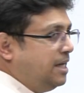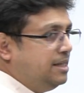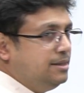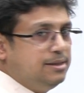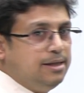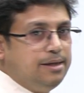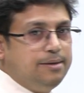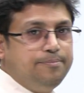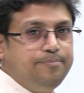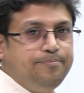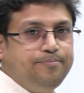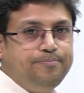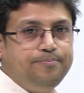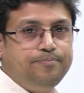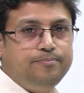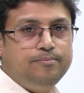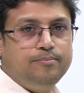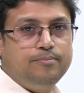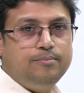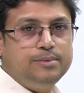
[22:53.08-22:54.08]
answer.
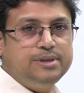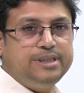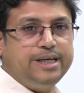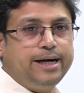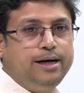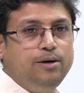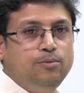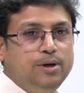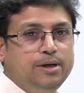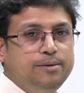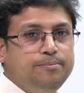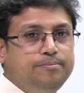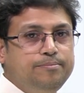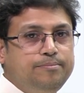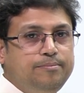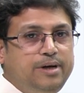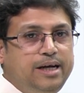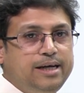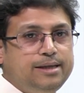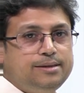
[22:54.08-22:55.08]
Second one.
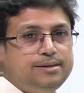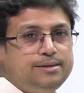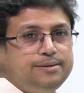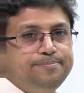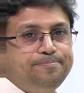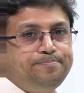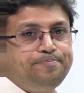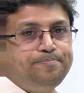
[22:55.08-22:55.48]
Next.